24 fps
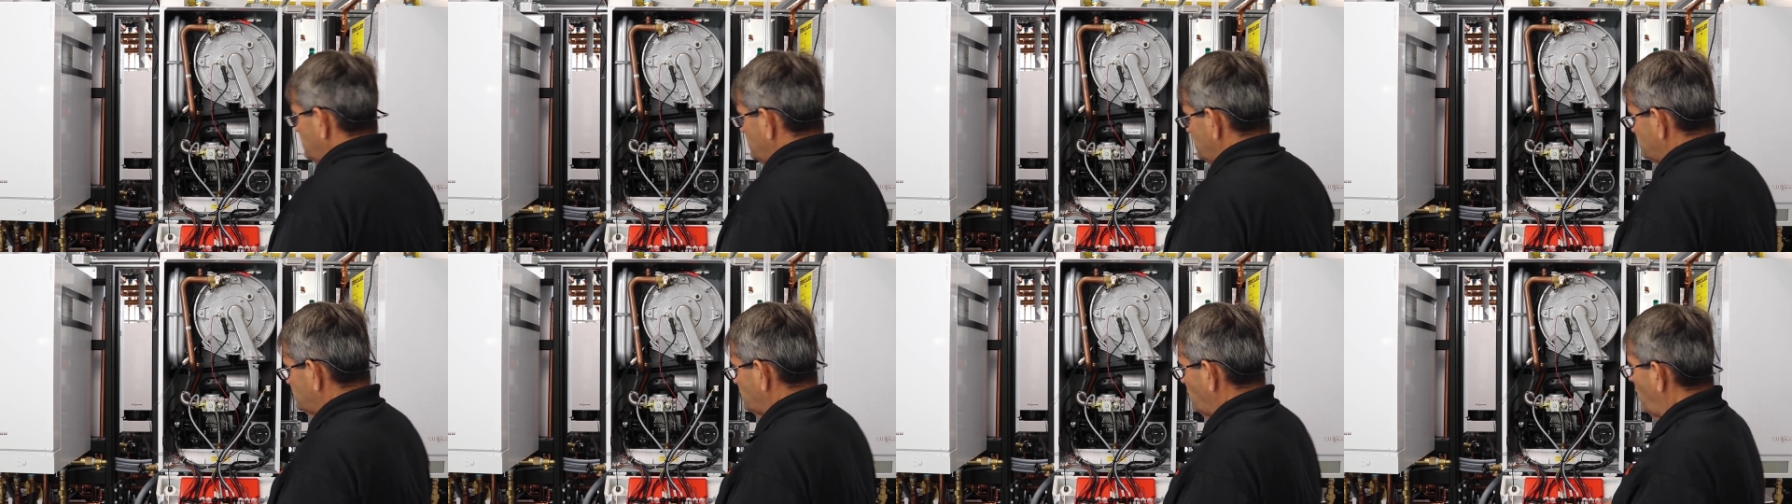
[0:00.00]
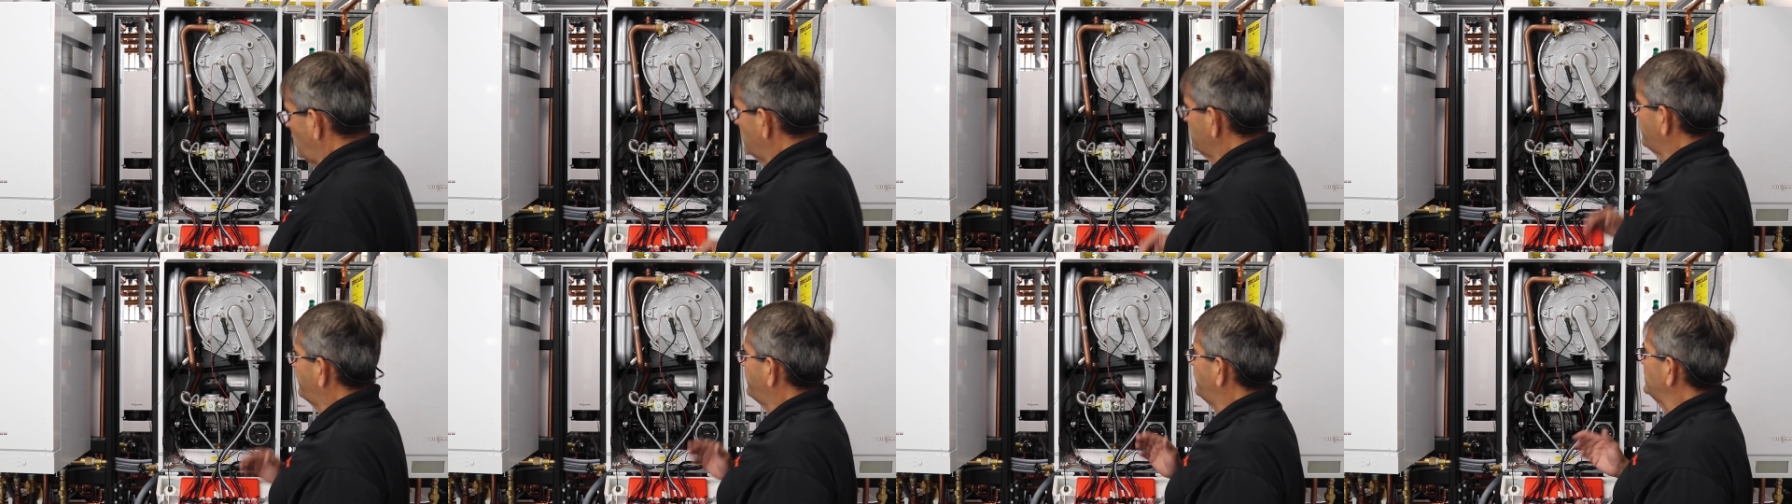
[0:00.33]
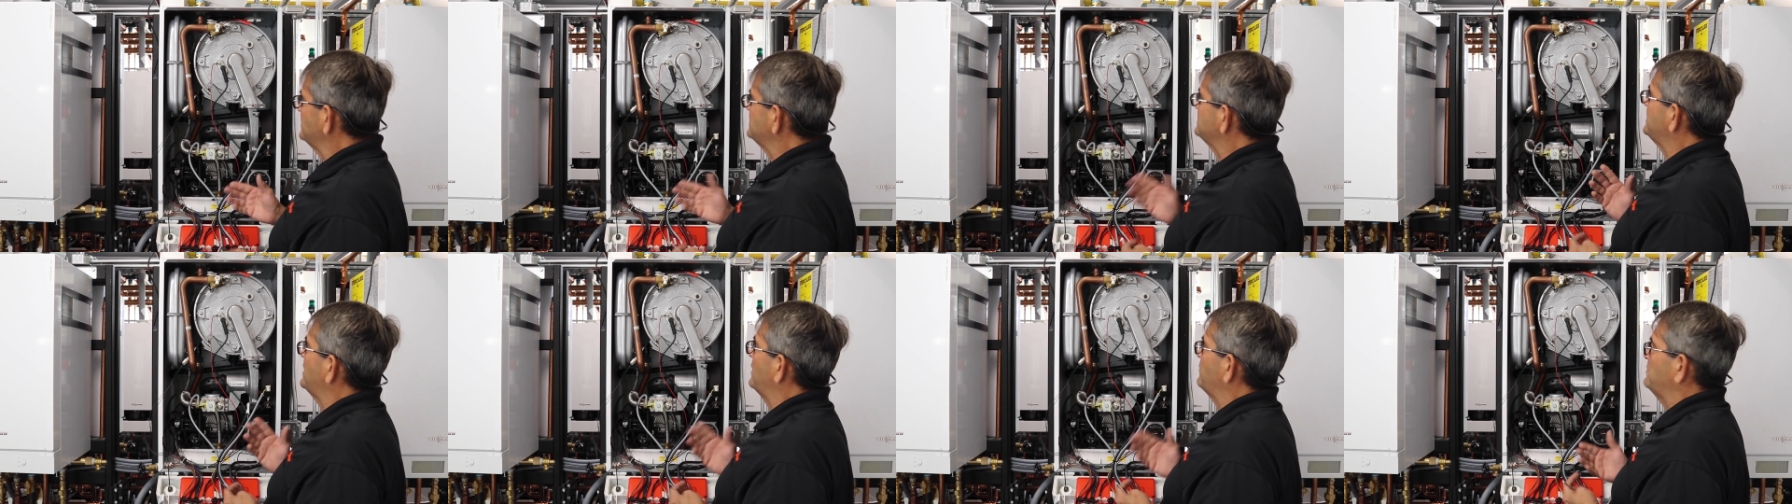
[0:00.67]
So all the
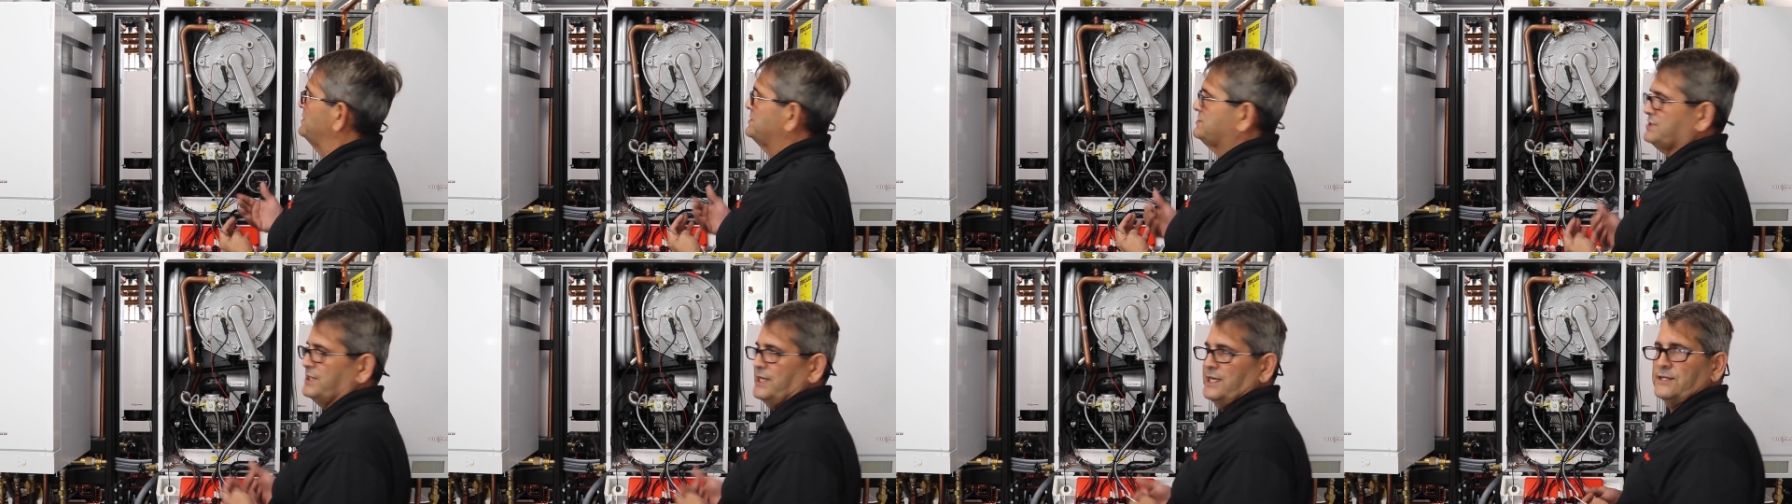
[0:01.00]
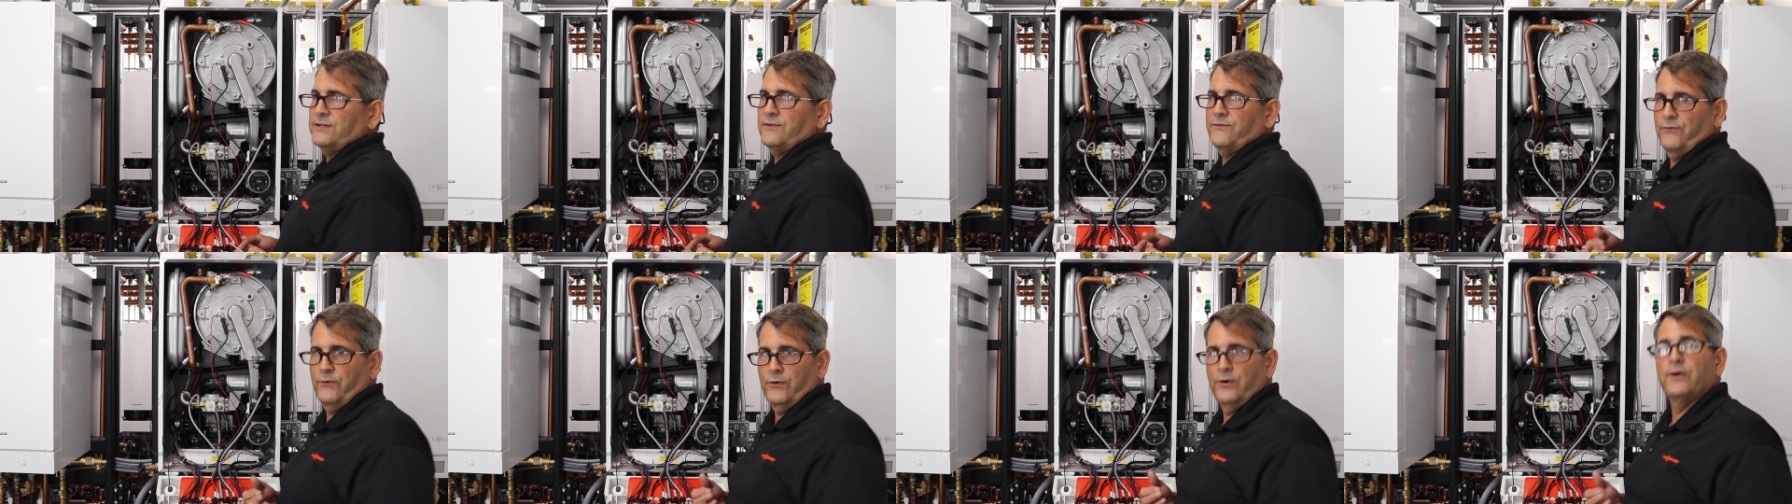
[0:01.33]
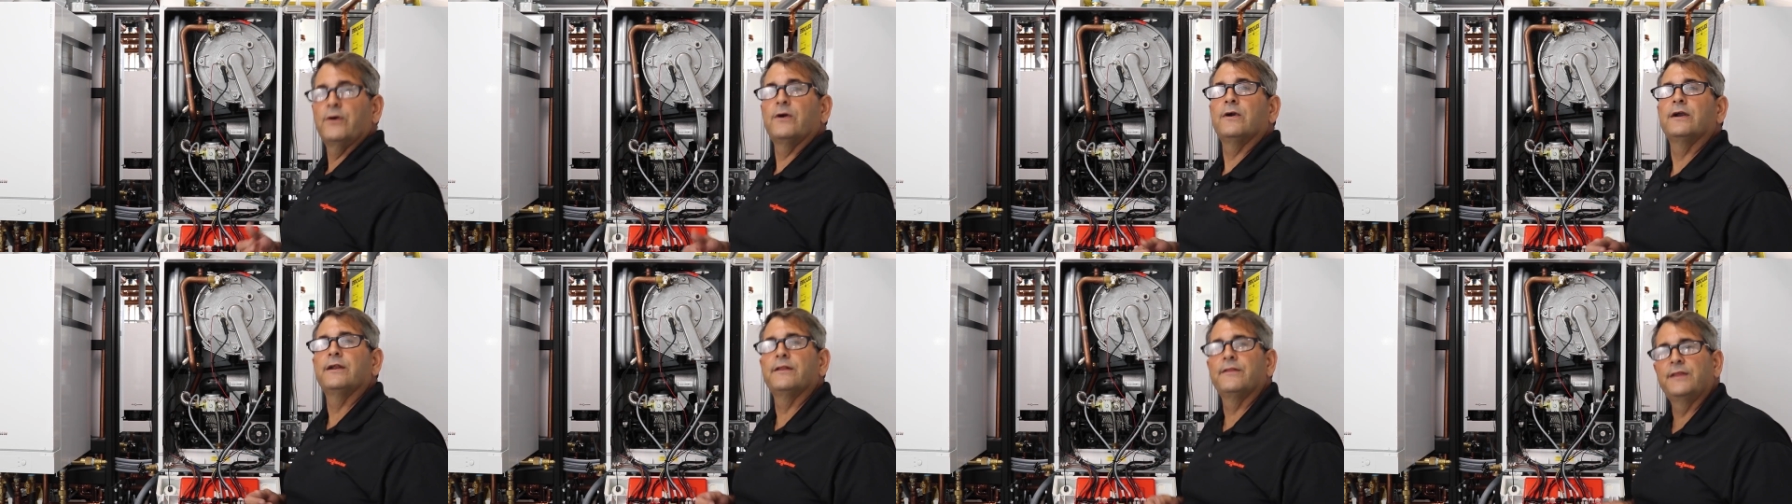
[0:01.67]
things that we checked
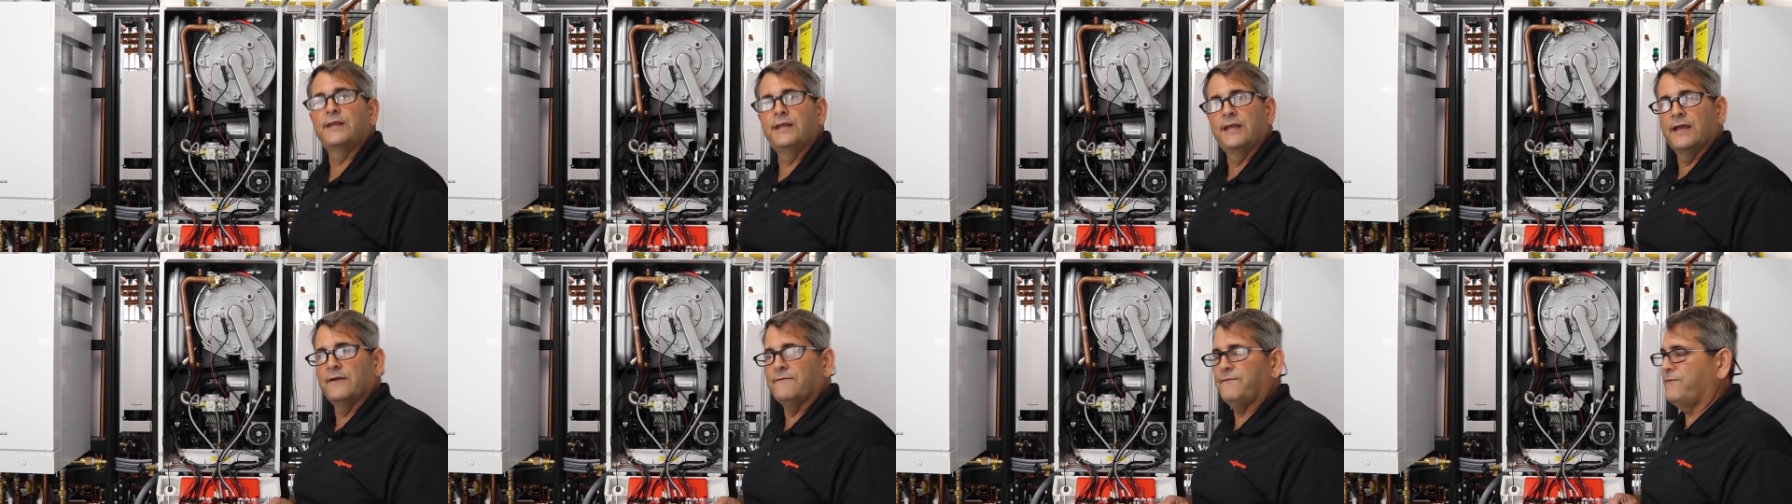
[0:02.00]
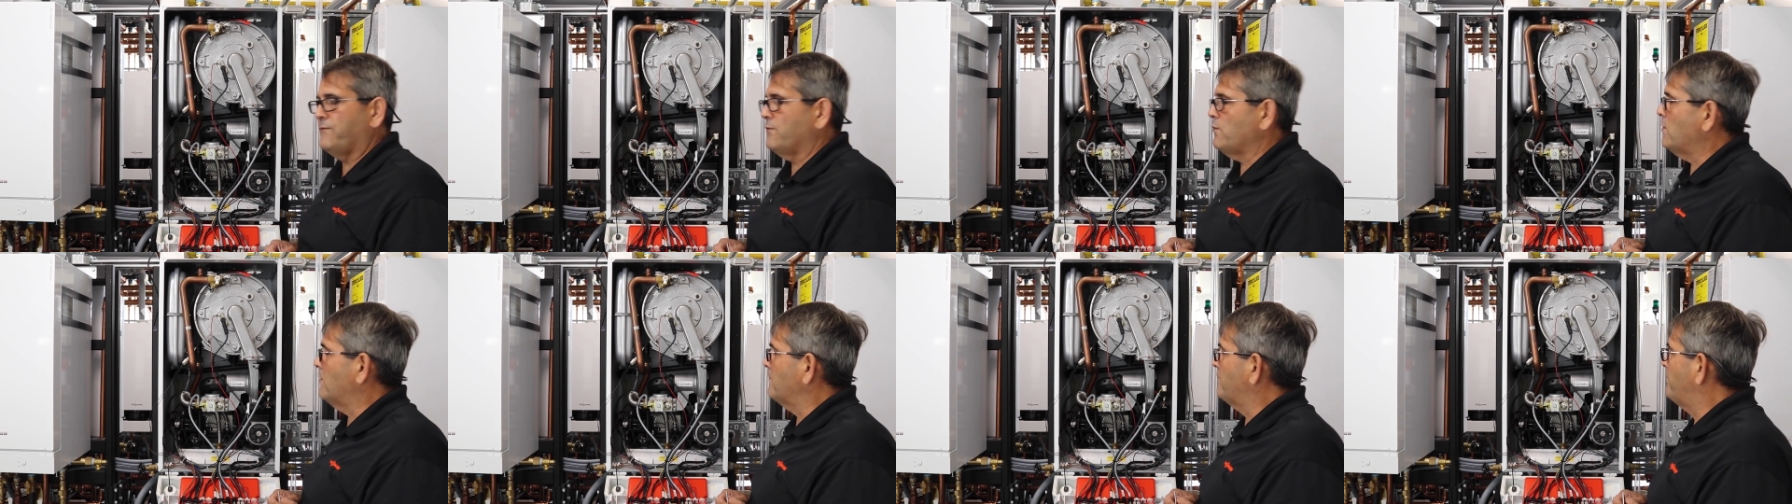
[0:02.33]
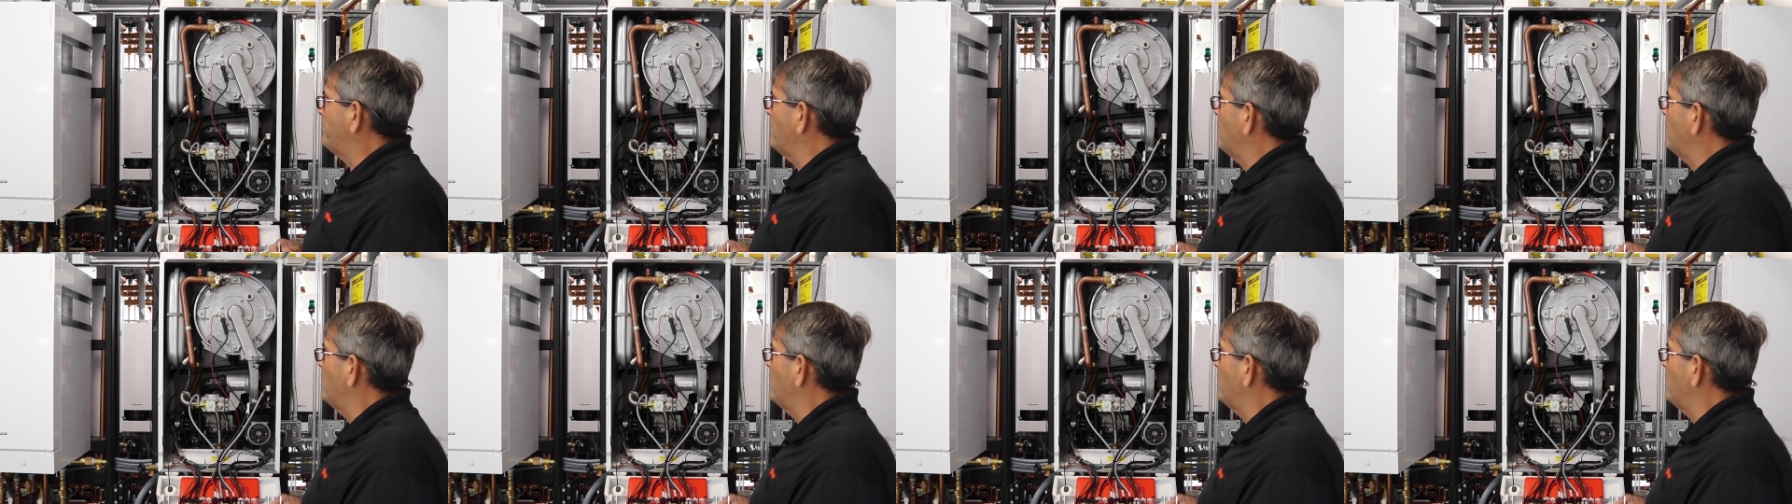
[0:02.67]
for the F4